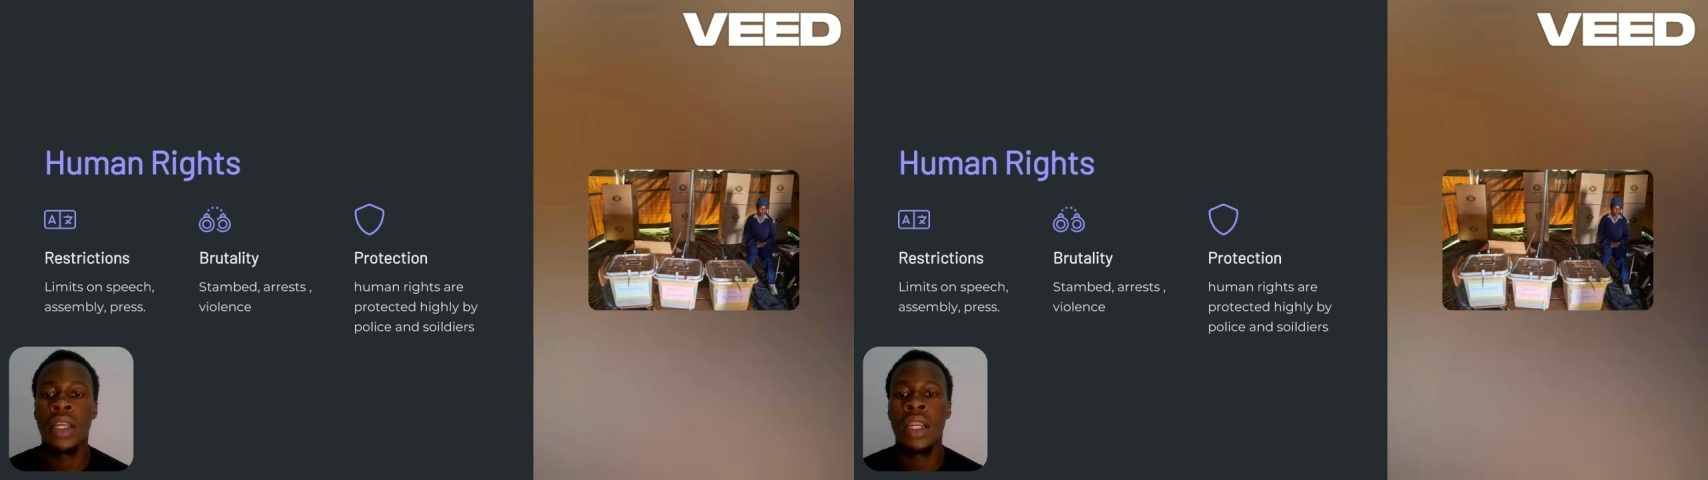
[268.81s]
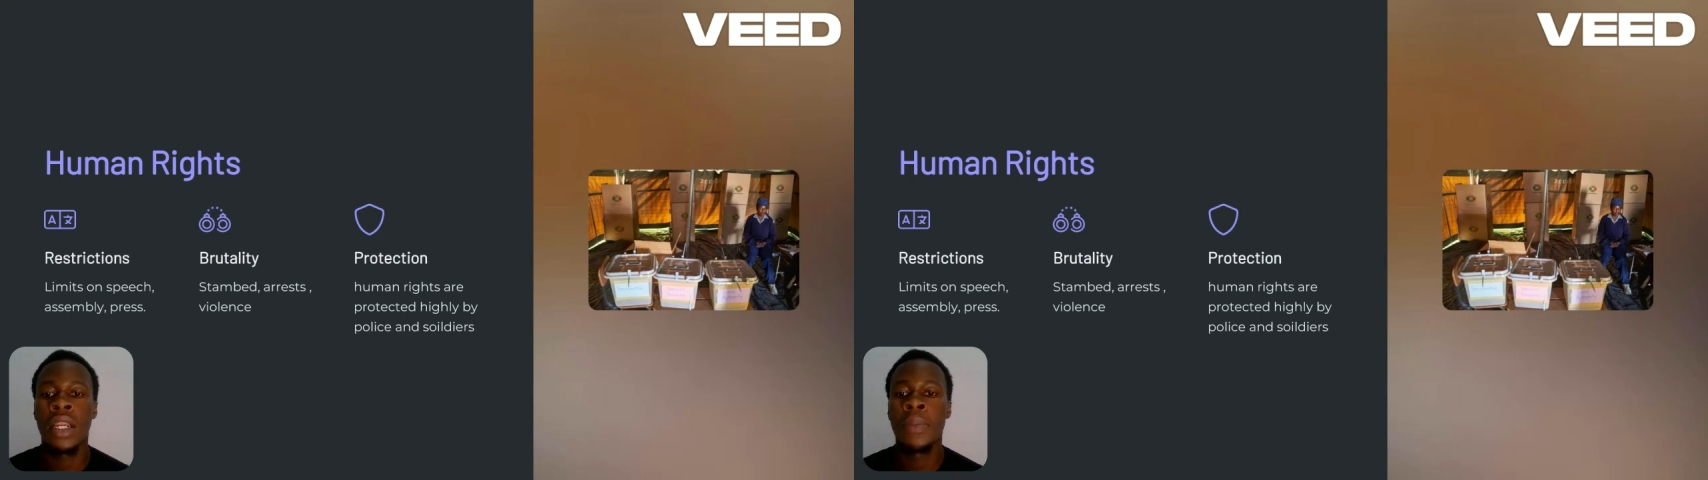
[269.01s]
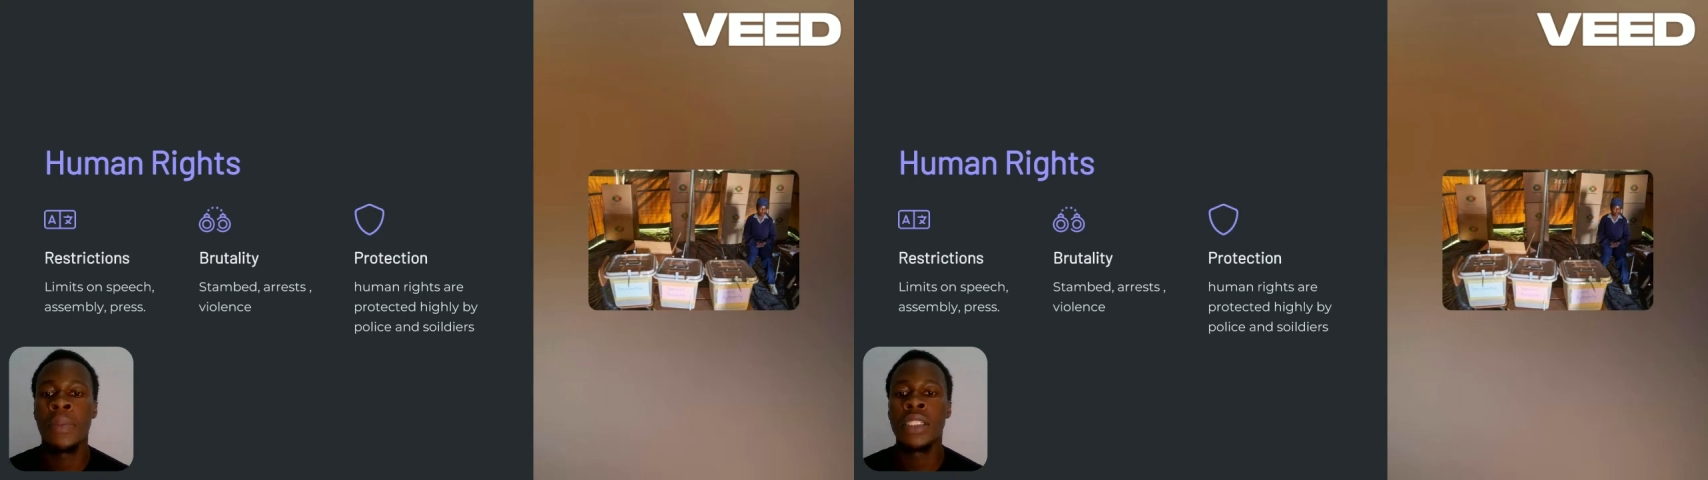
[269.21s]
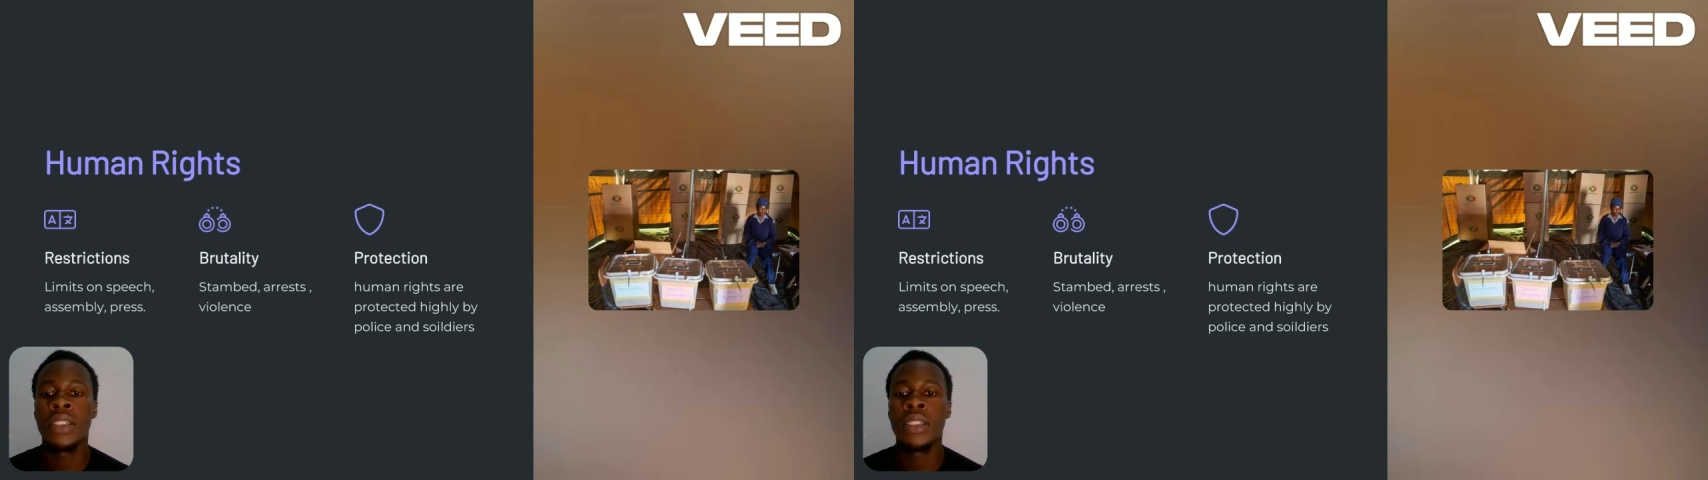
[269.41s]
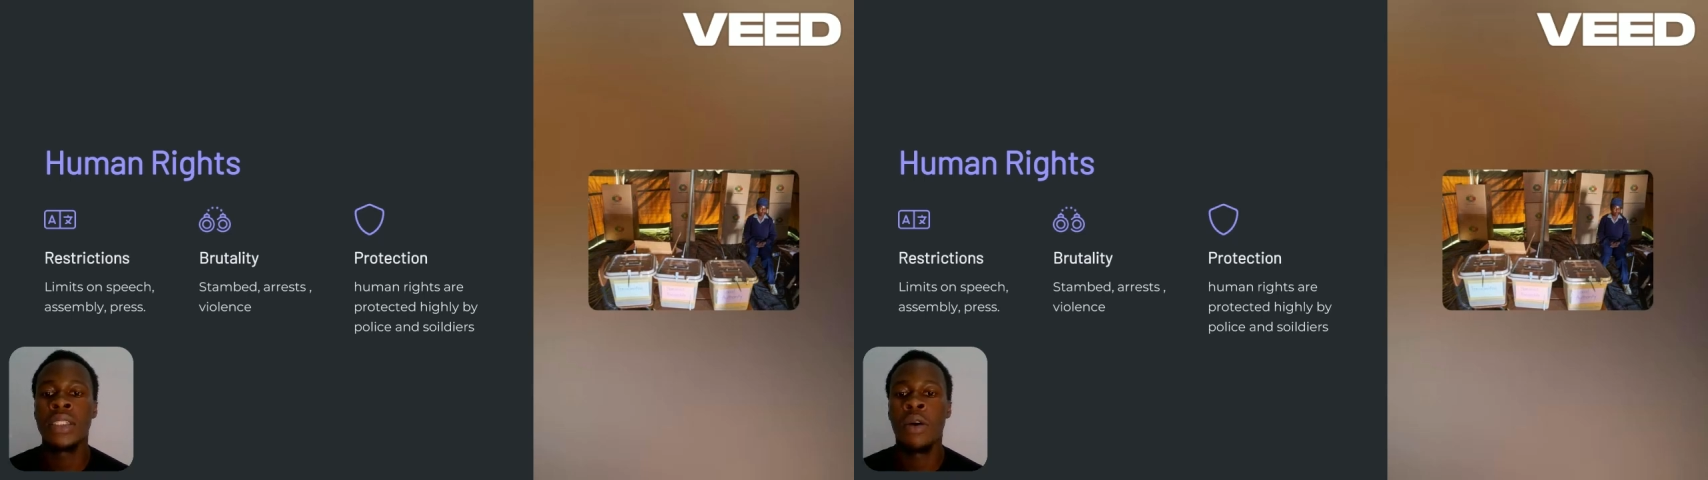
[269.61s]

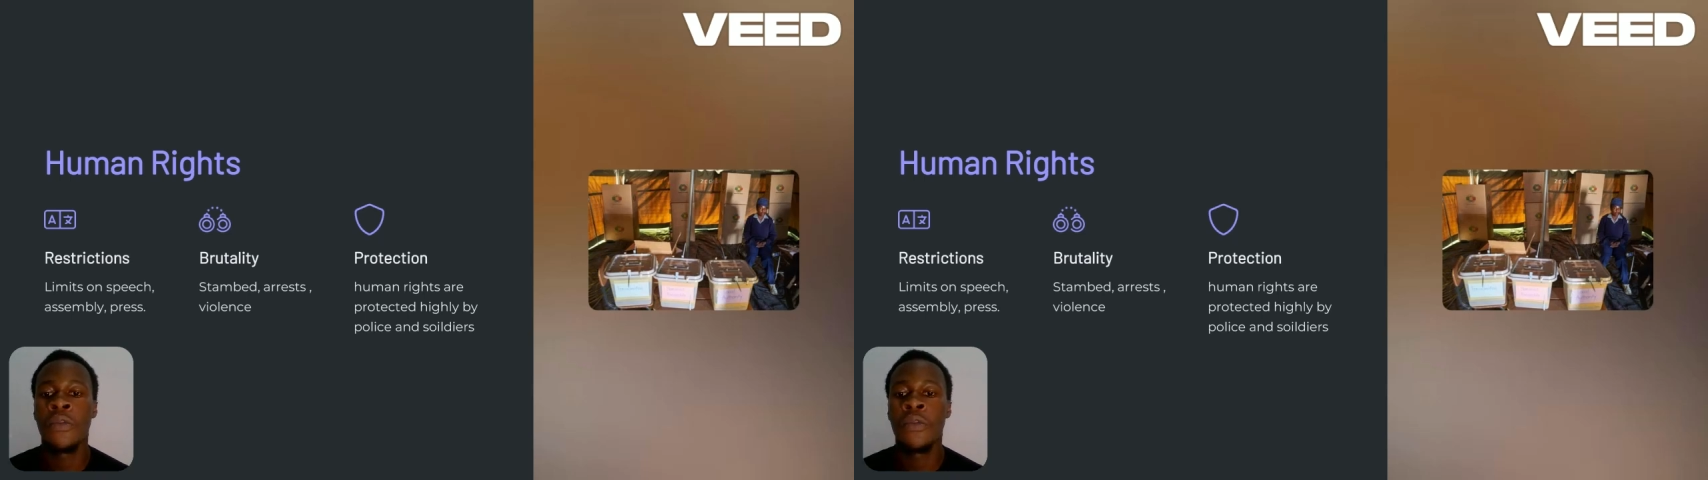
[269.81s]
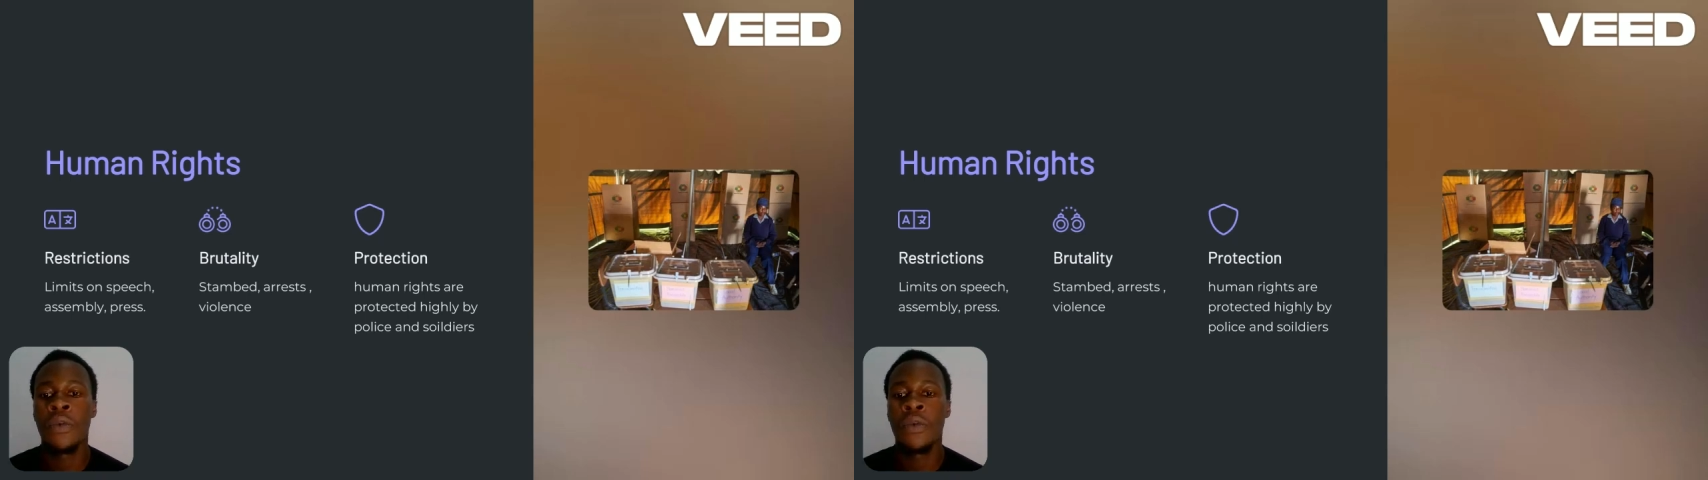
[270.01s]
limits of